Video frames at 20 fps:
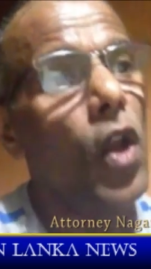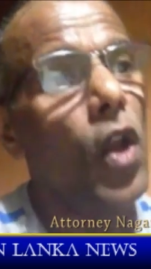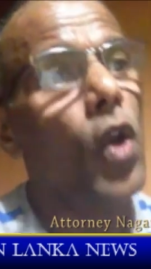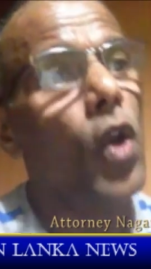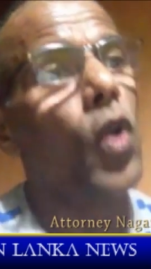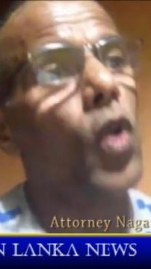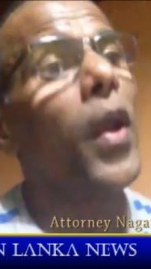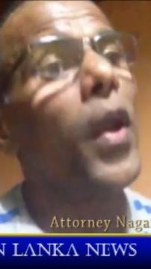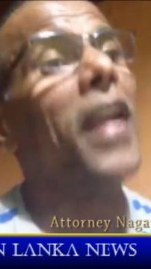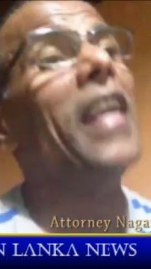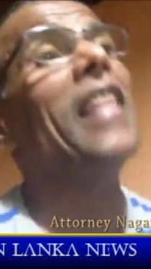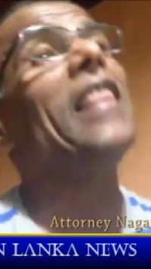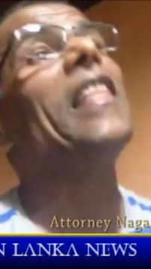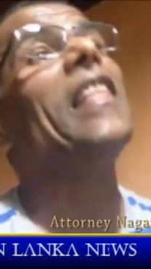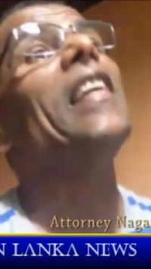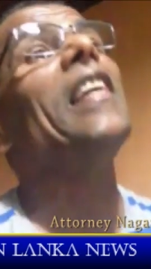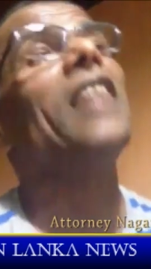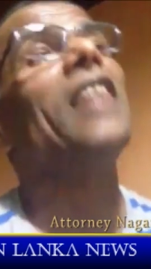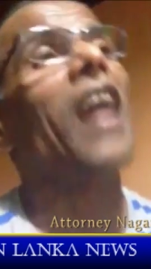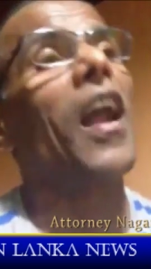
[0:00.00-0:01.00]
to
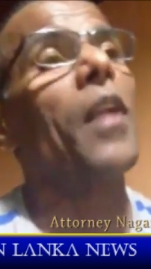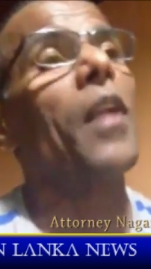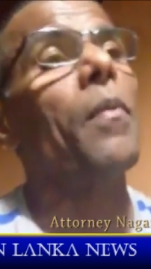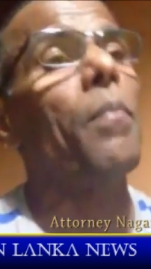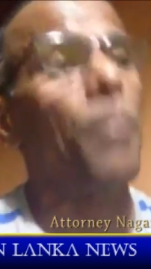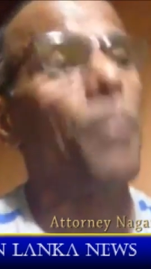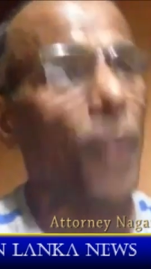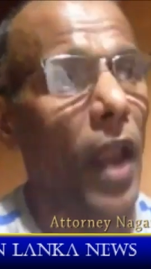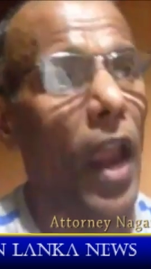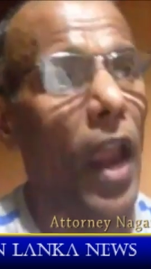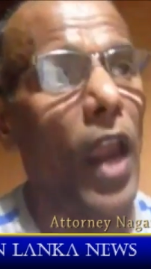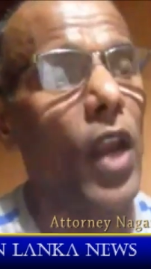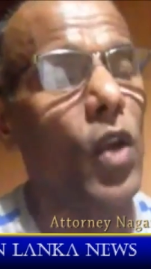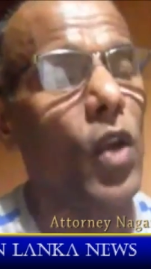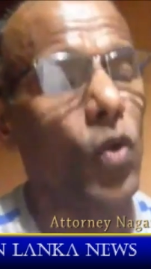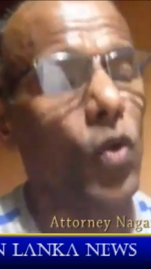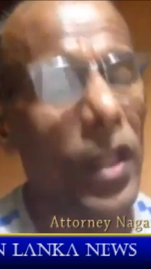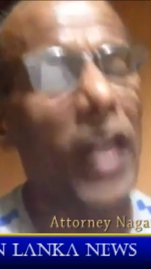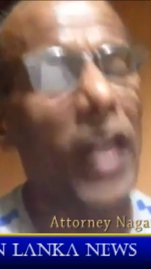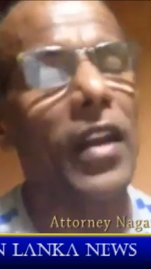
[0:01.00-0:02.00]
anything done
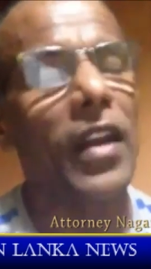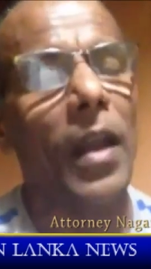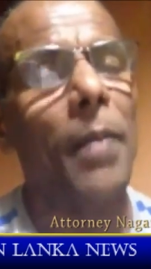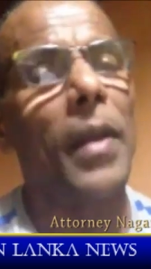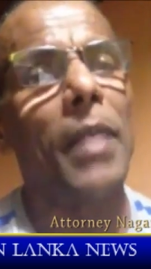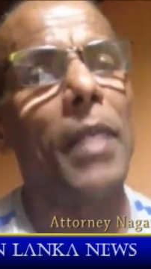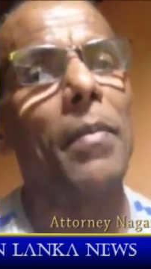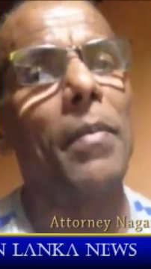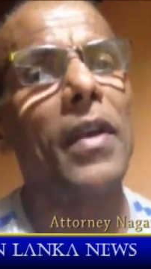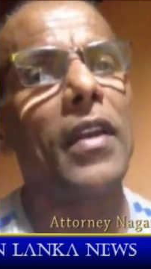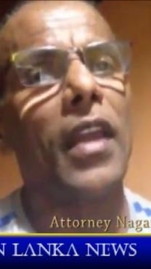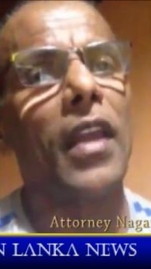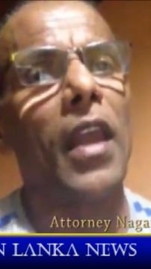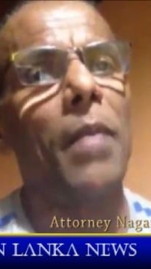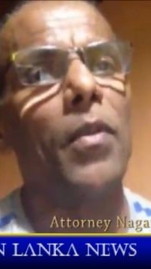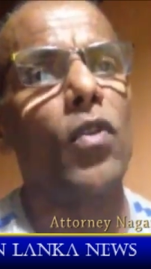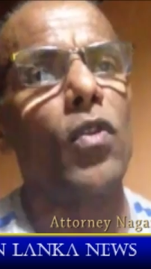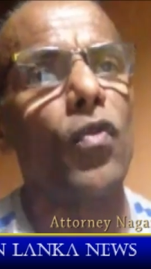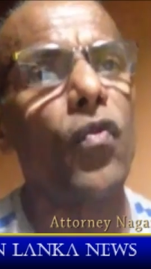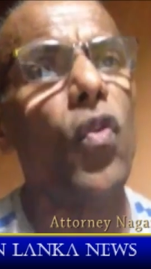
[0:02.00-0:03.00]
prior to that amendment
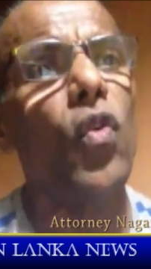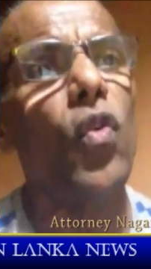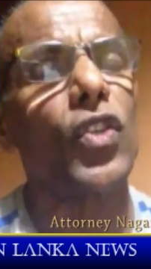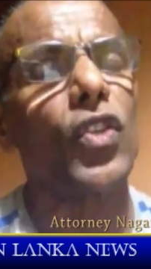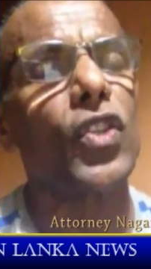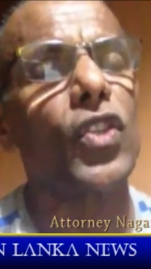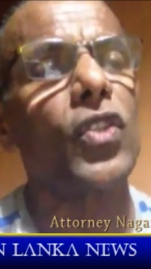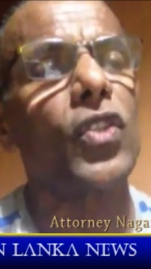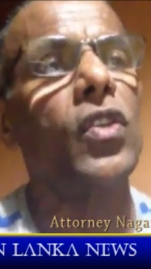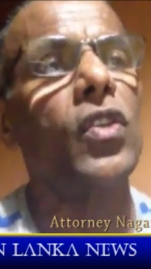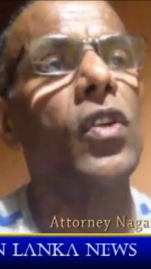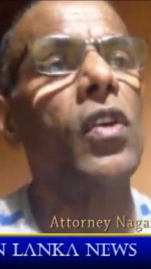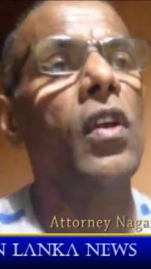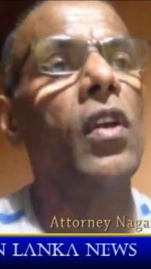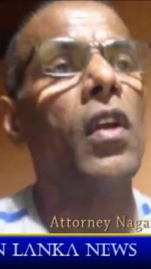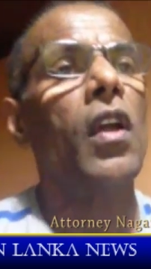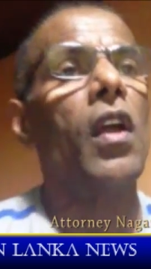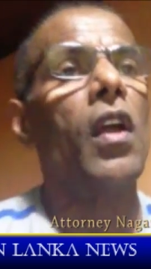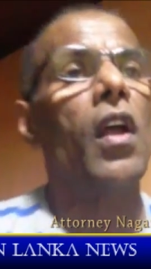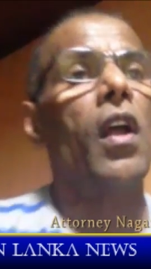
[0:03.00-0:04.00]
came into force.
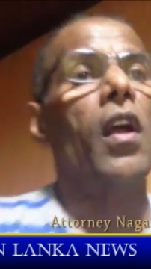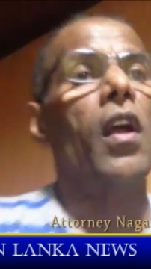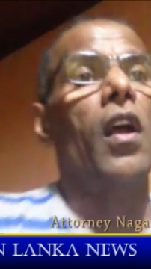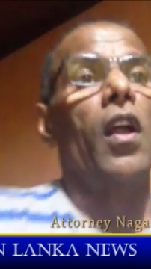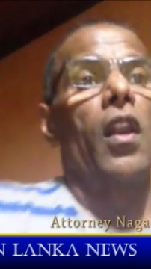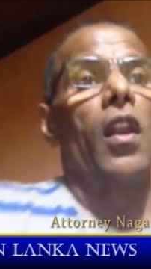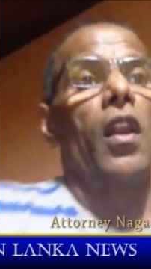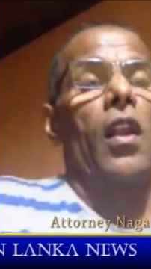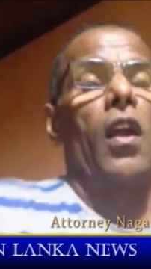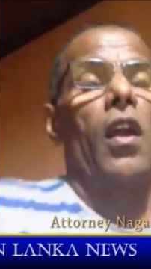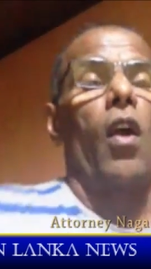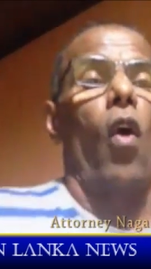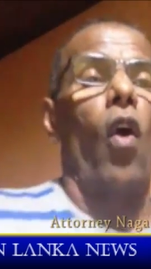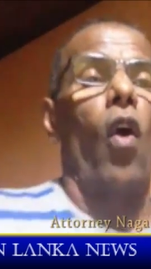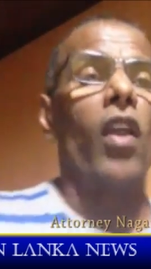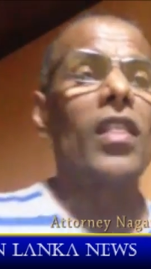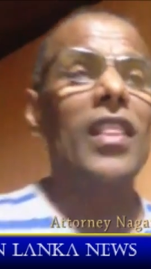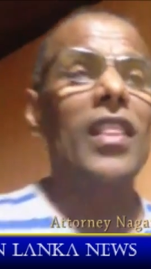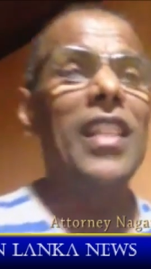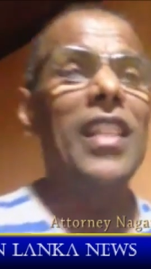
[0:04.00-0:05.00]

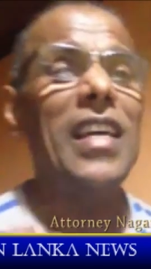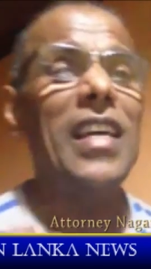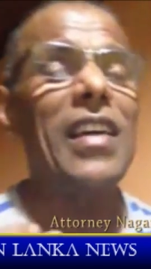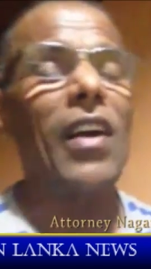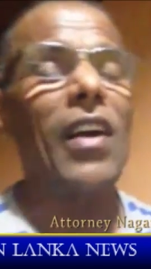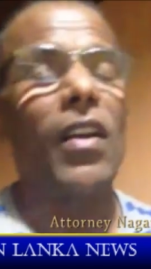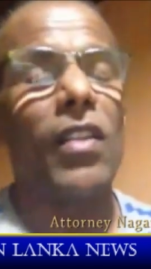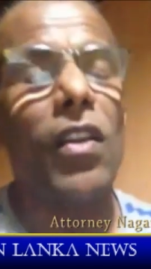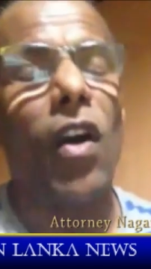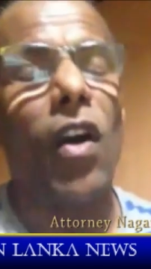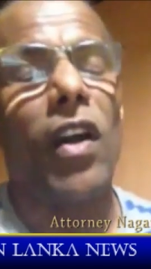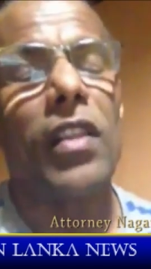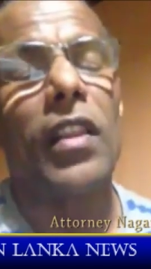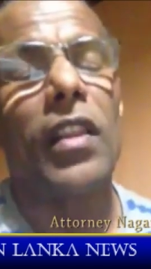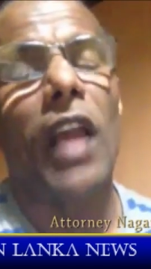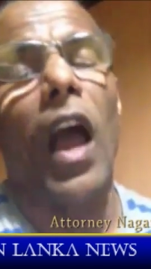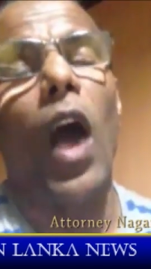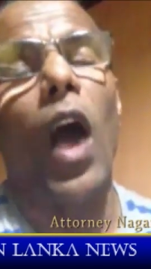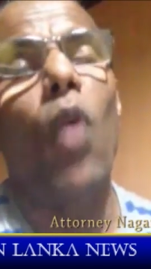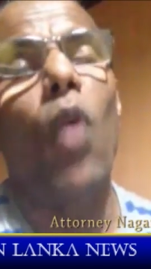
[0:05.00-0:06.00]

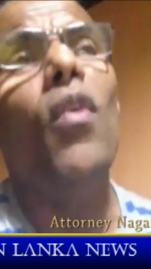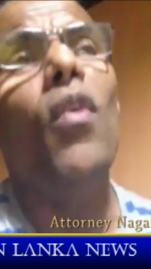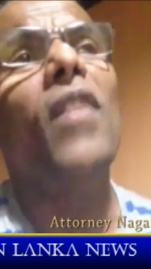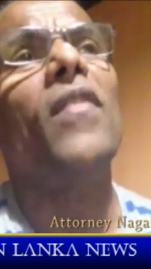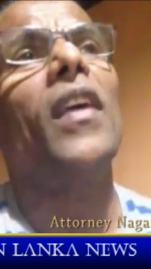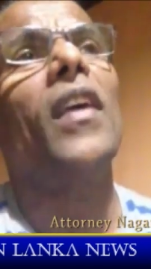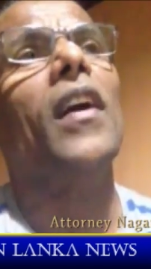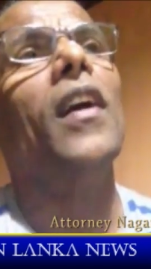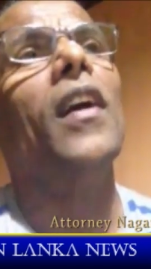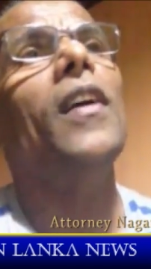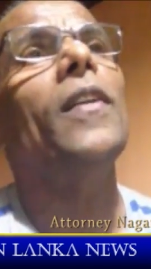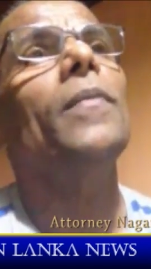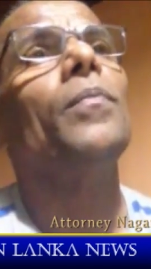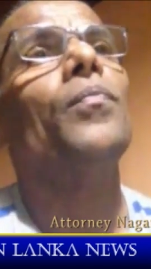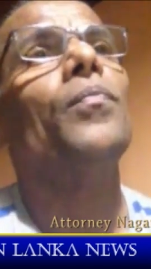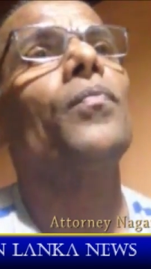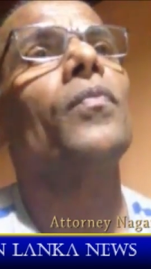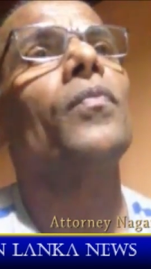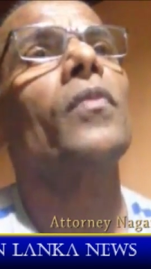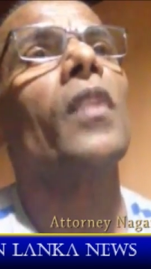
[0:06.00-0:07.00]

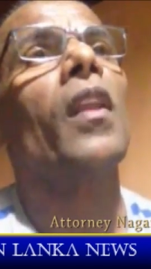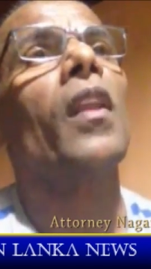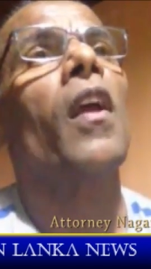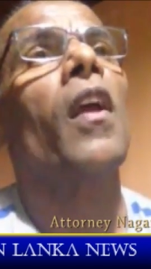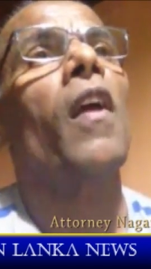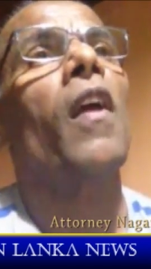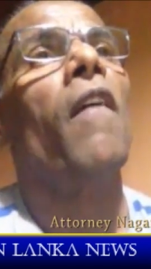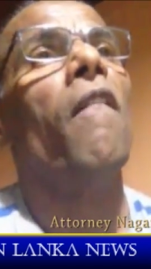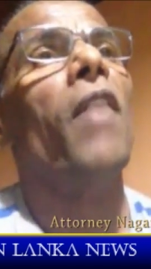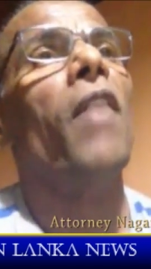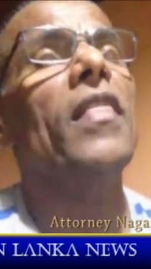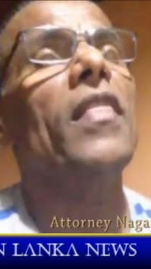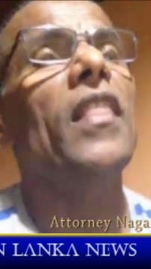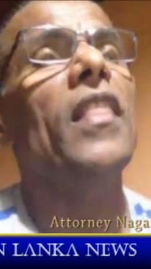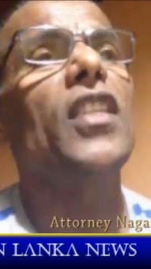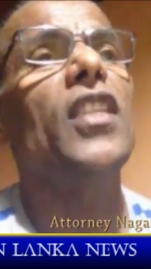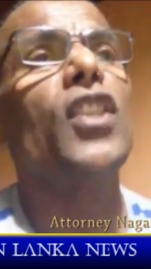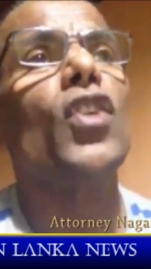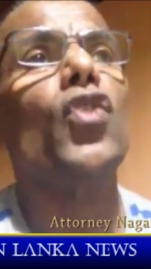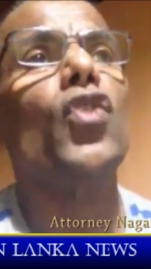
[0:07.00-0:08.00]
However, when
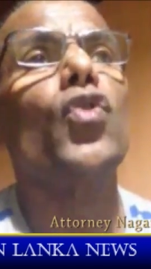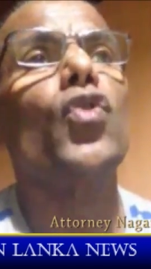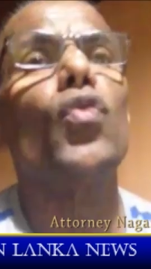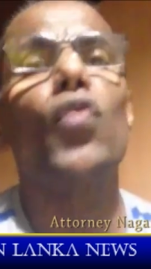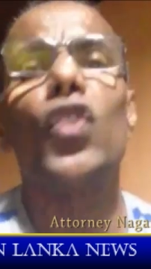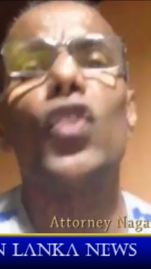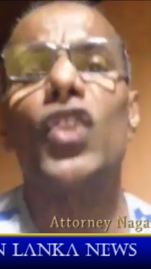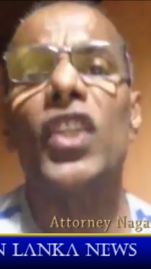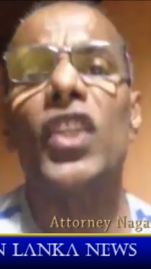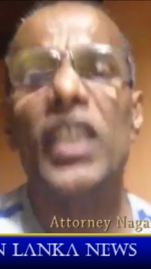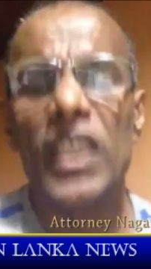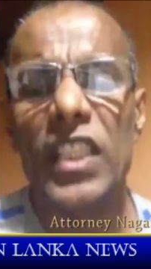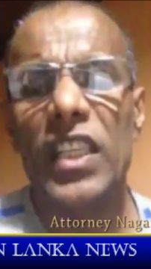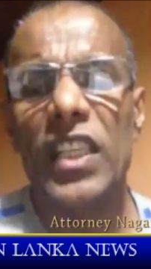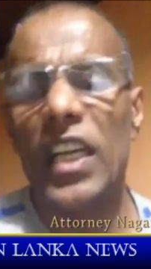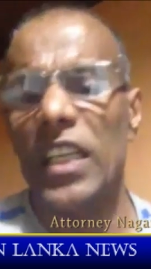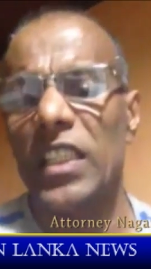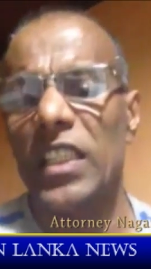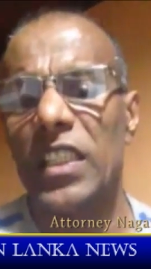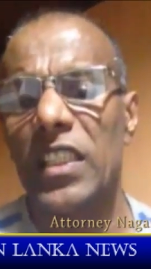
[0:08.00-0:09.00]
this issue was
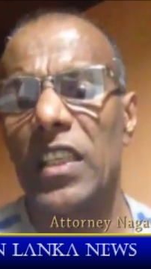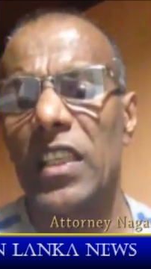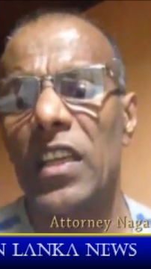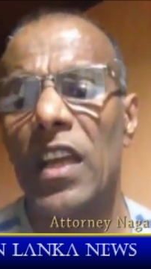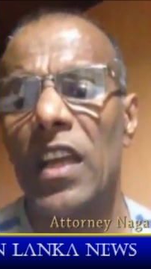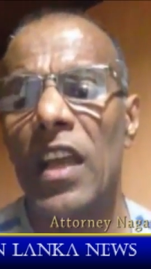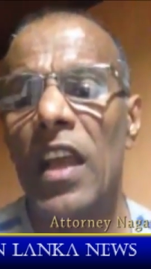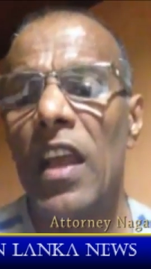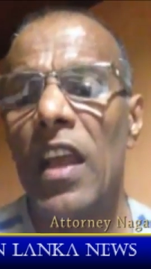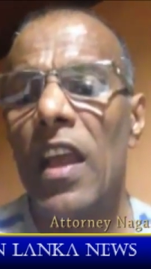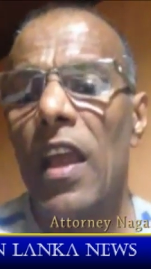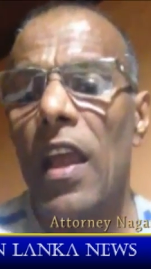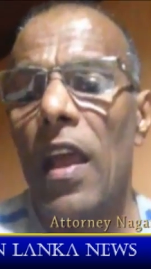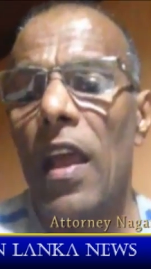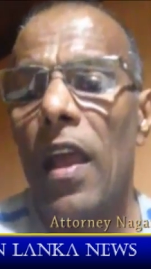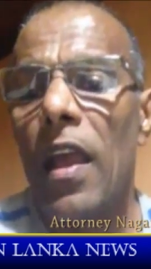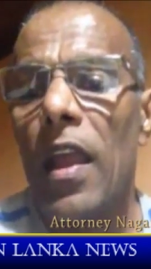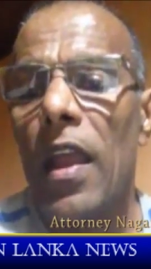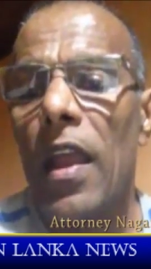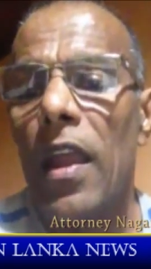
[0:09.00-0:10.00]
discussed
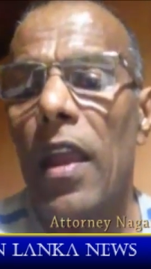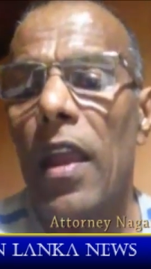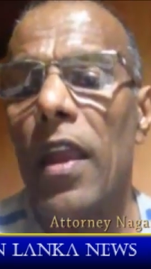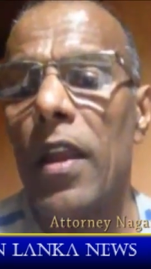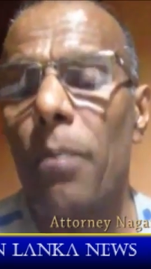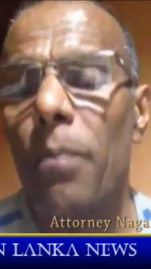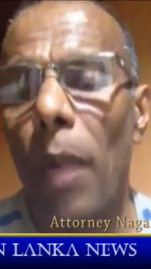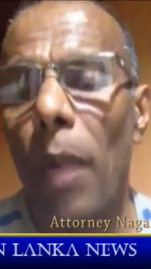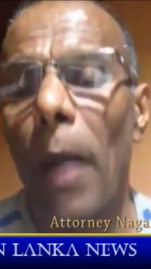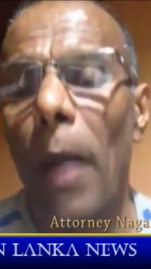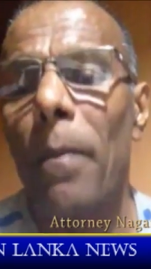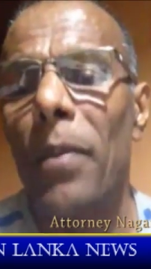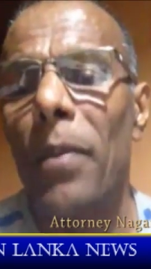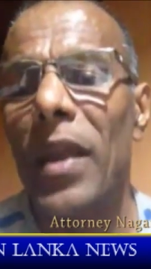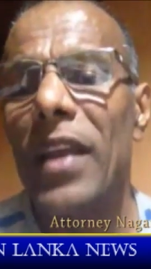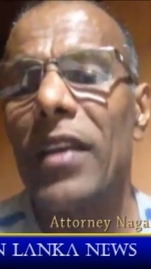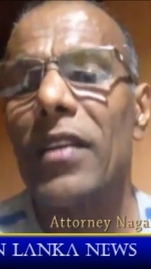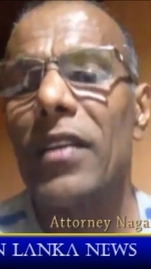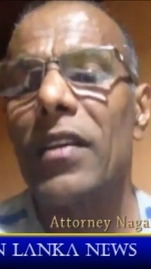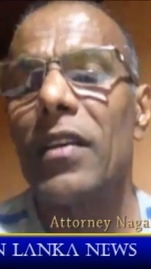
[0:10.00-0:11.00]
in
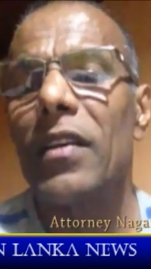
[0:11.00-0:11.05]
public,